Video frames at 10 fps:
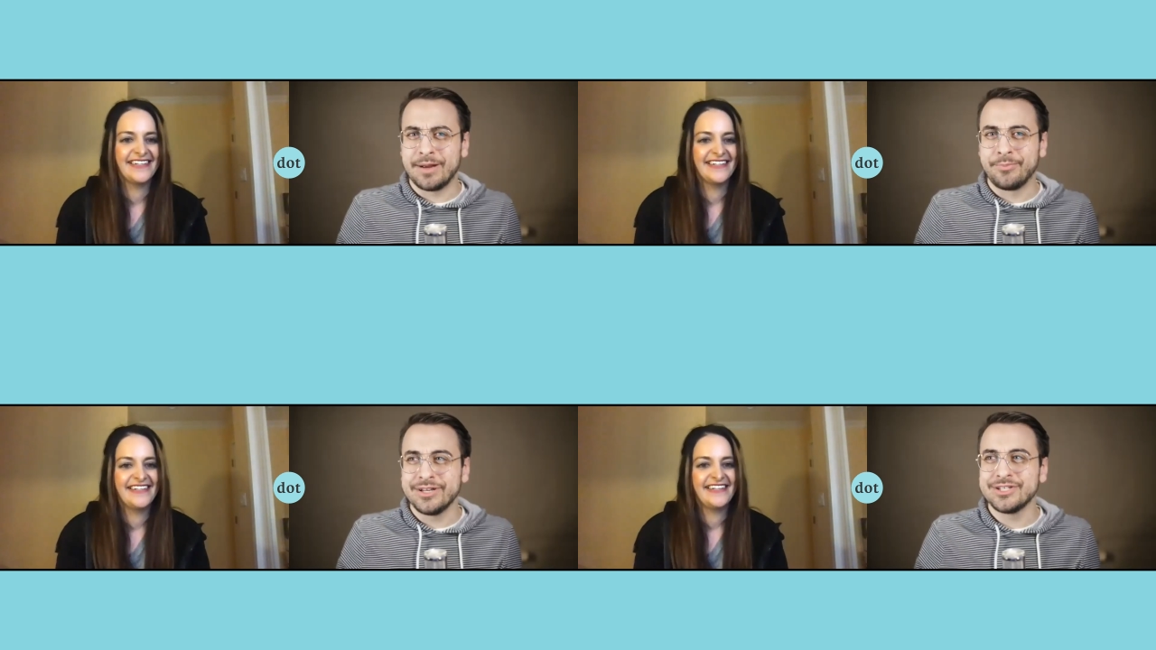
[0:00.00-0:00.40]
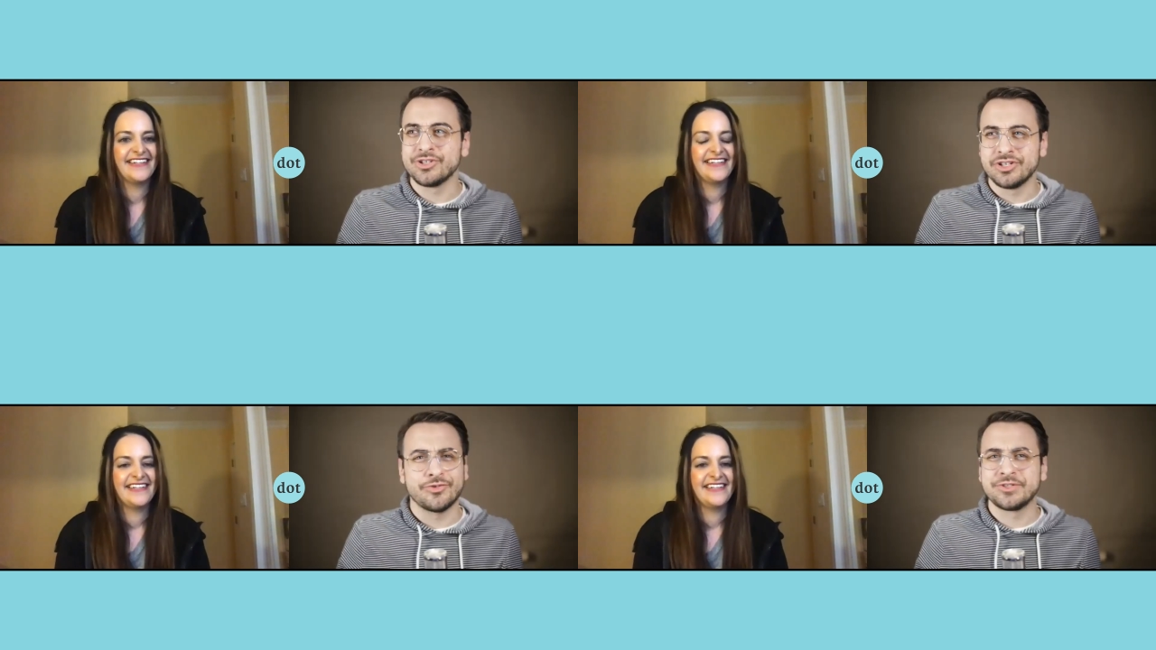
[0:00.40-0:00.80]
Speaker 1: I'm pretty sure
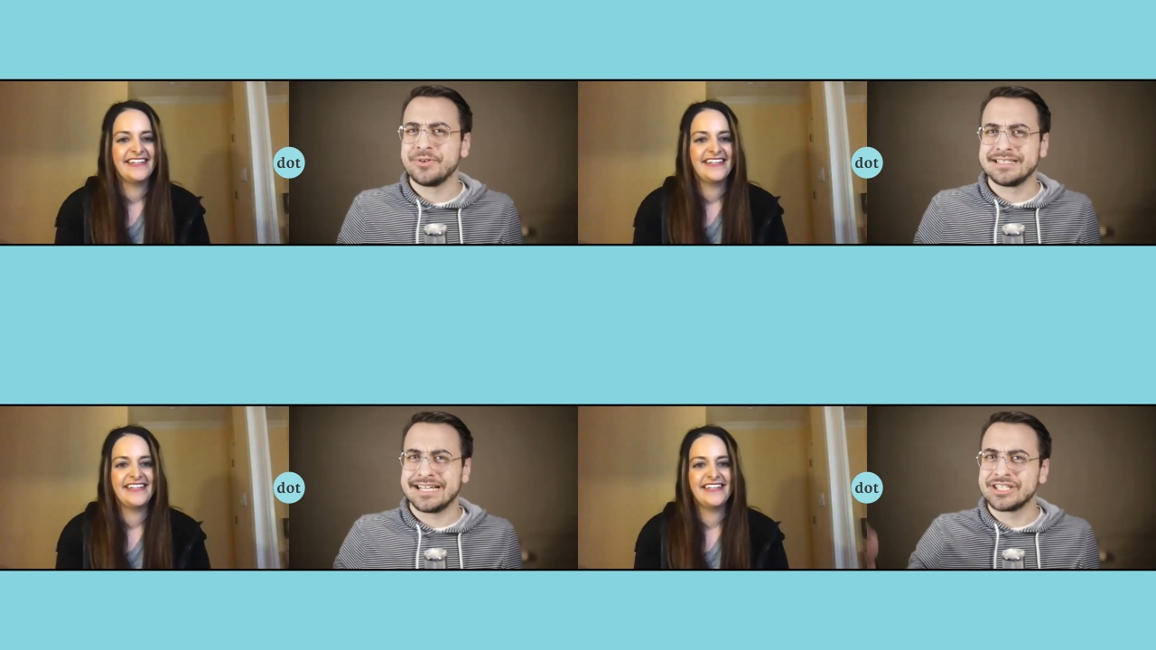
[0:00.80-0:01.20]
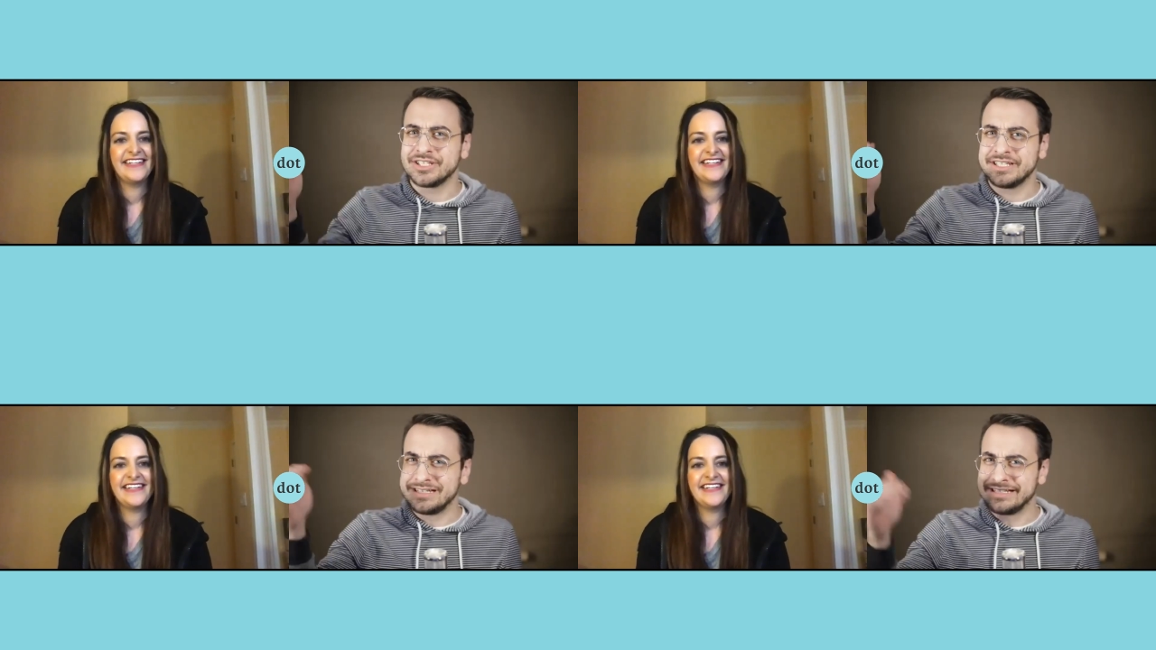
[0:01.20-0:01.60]
the divorce rate is
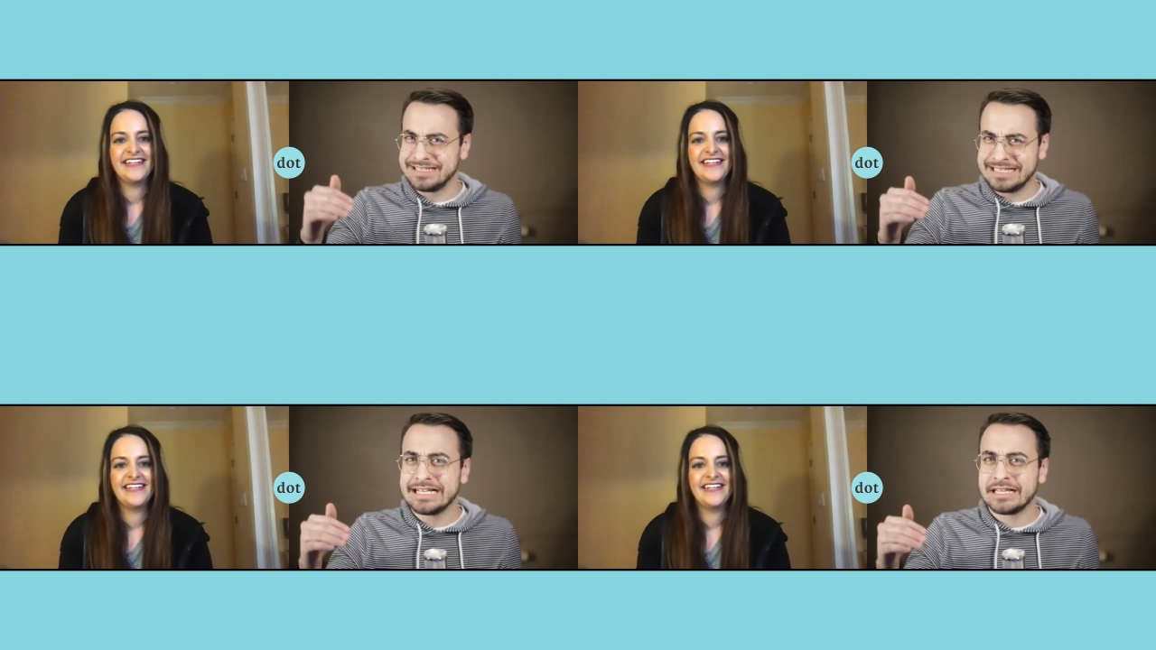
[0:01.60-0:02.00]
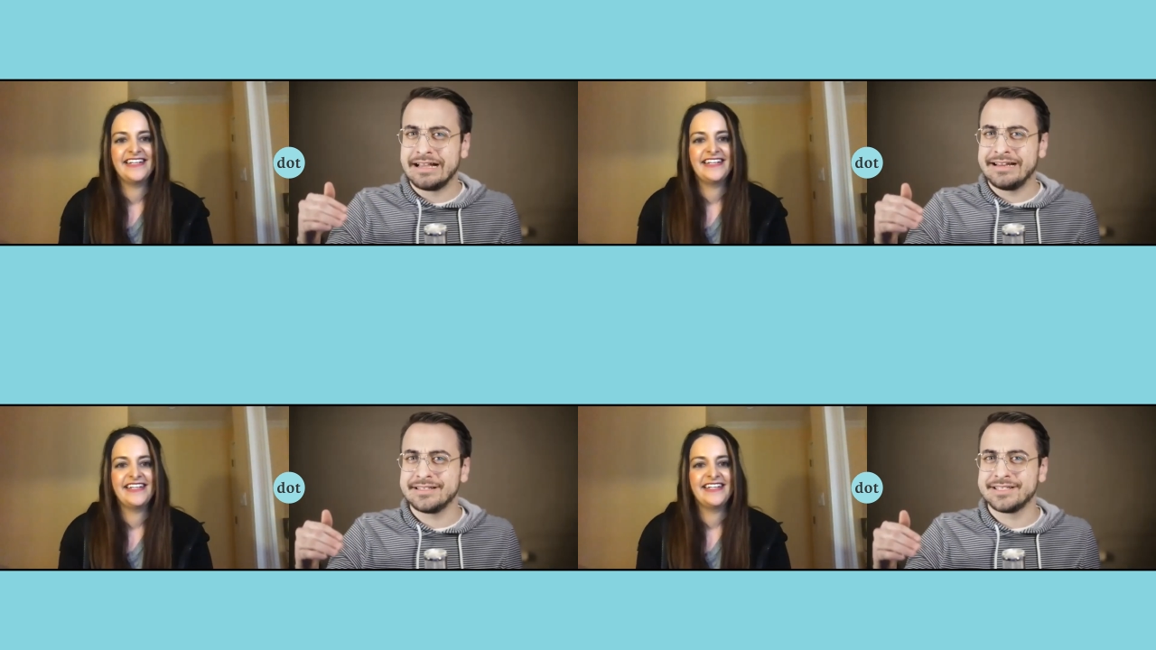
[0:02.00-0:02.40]
actually on the
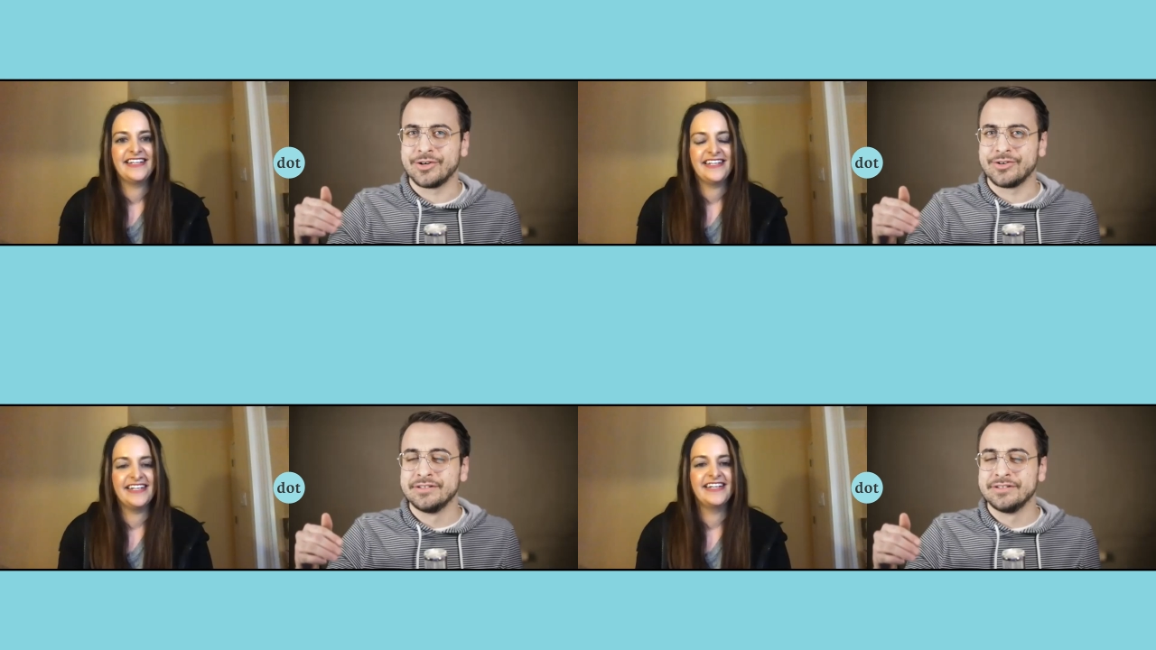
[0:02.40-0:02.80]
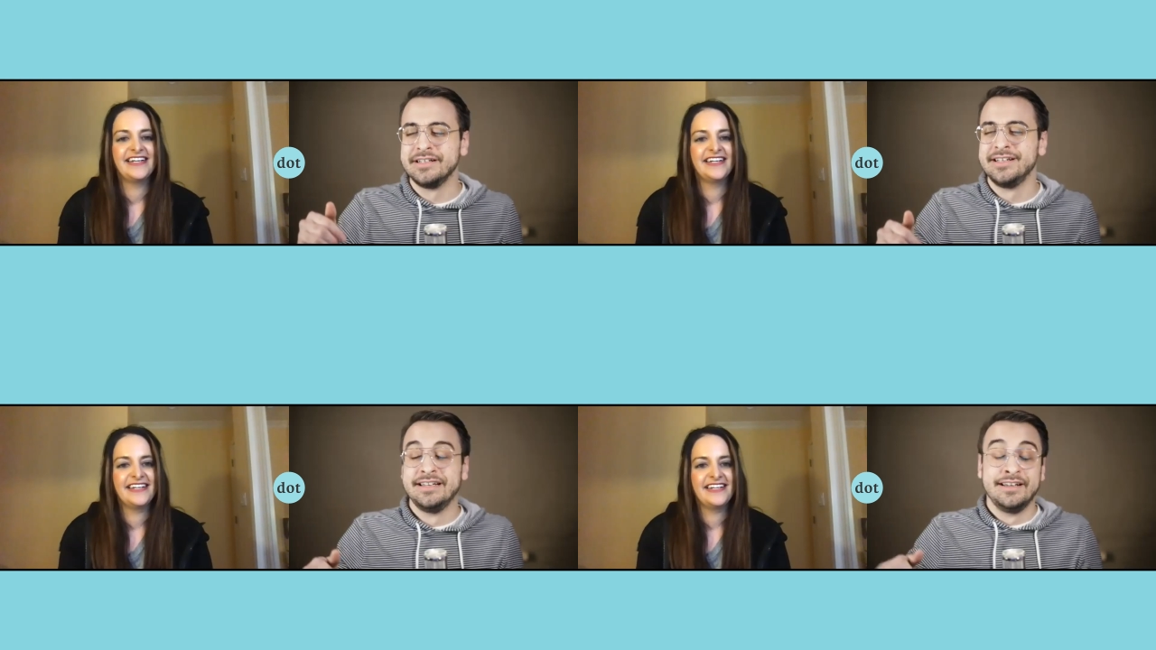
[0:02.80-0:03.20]
decline. So
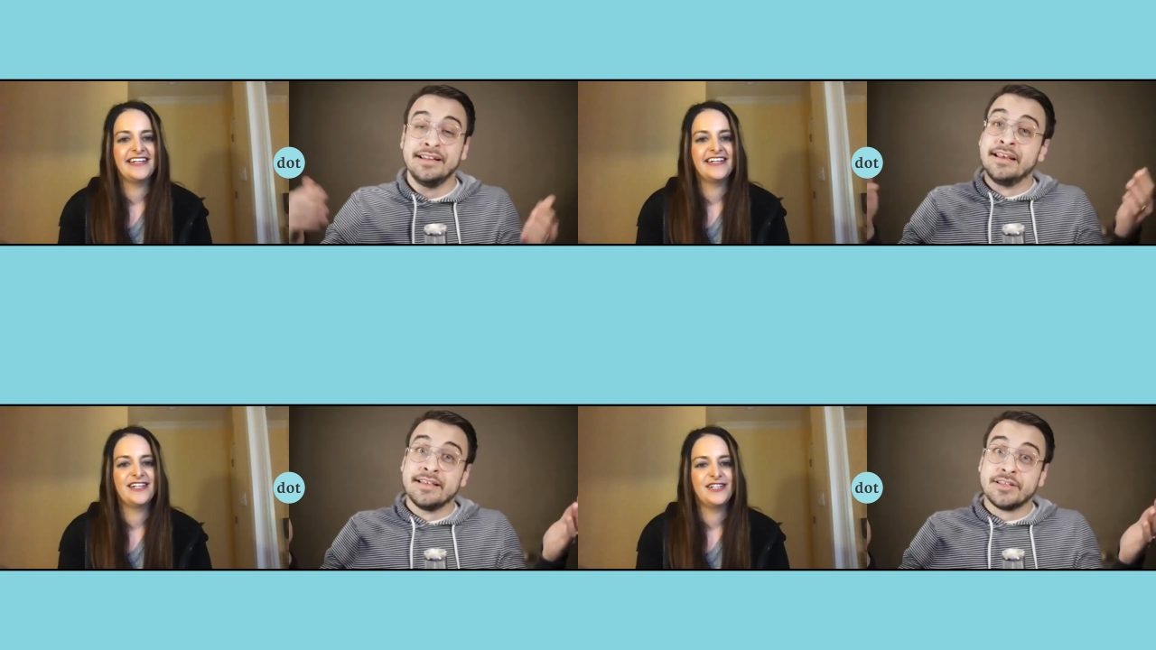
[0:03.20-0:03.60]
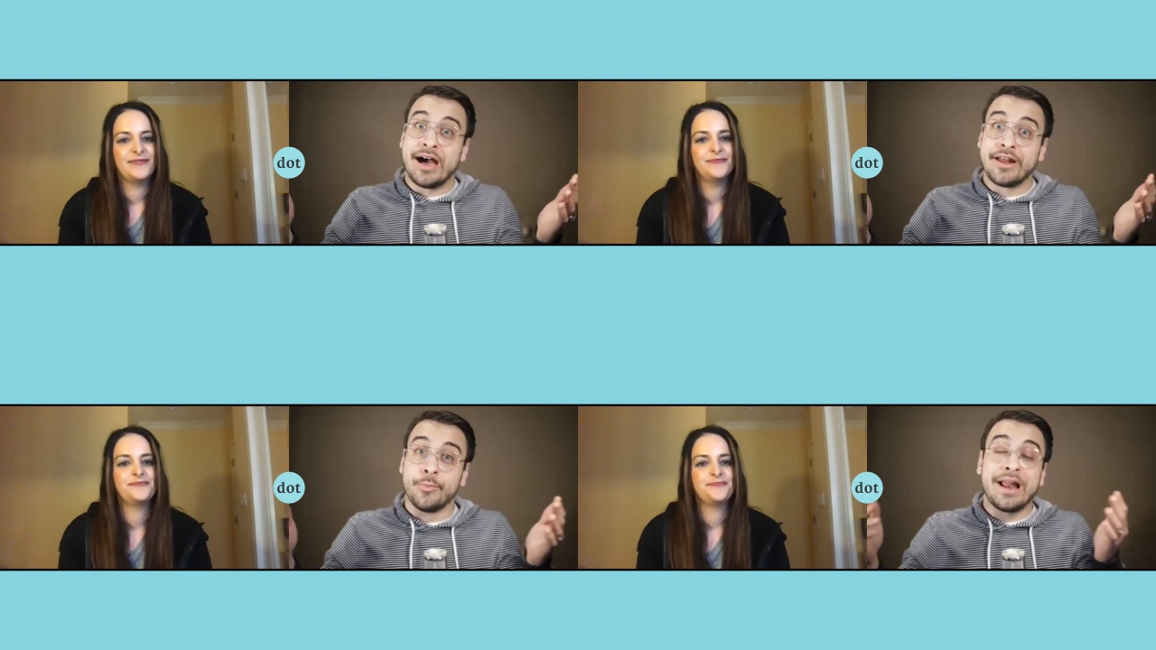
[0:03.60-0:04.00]
so I
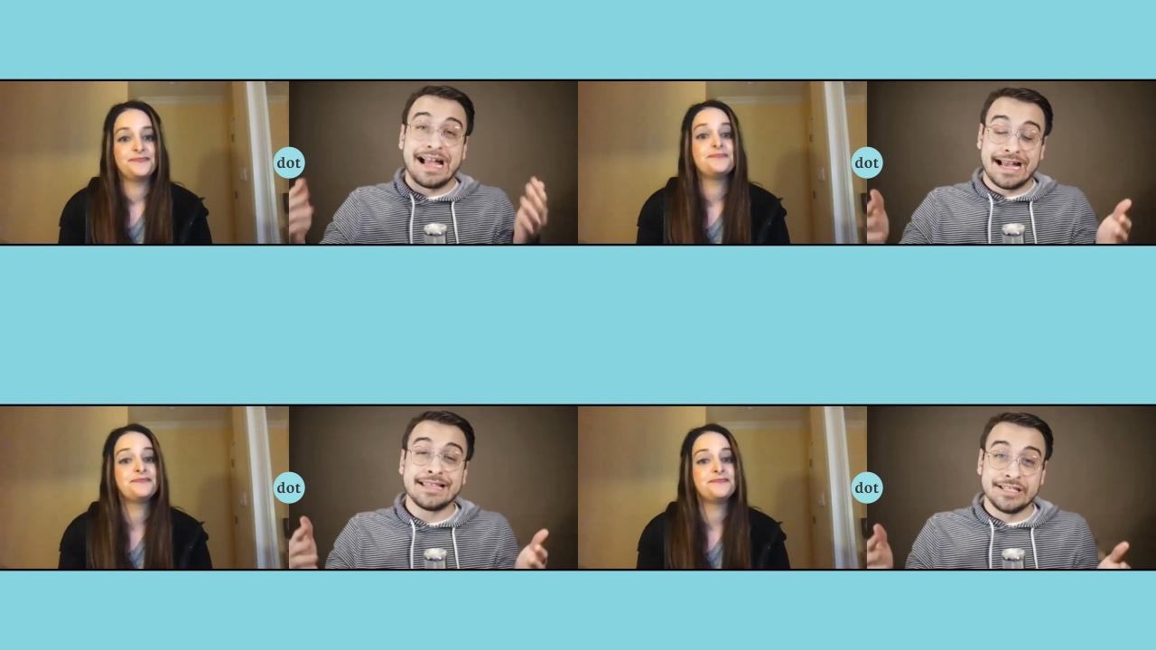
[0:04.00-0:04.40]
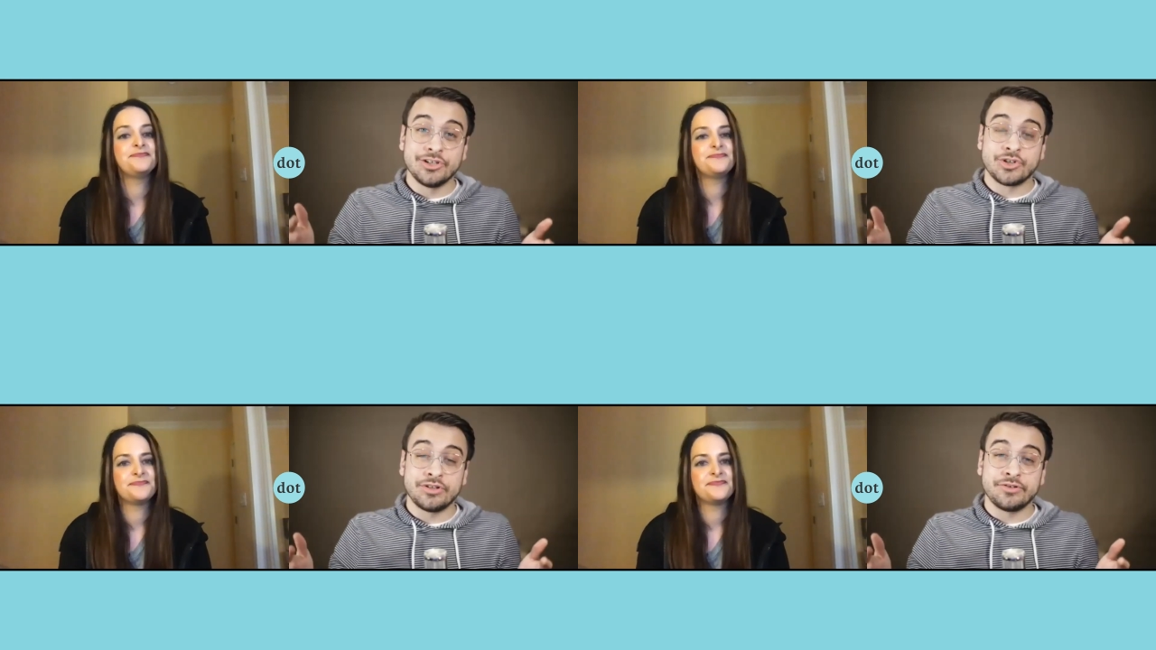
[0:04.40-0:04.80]
don't know, but I, I think you're
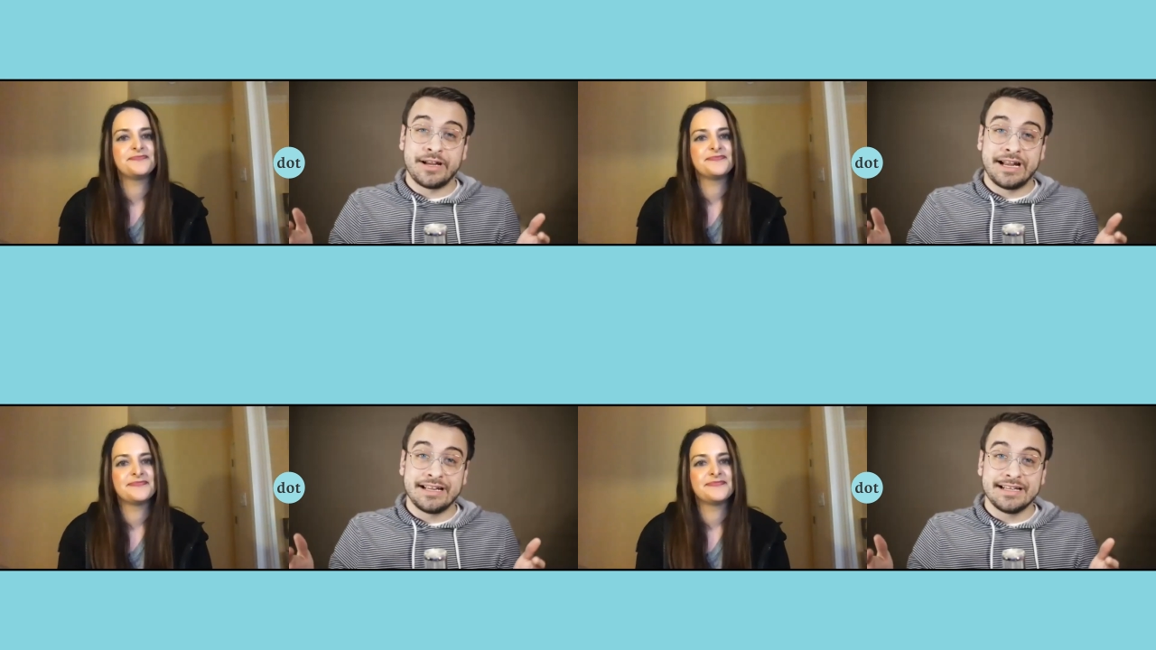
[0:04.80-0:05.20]
totally right.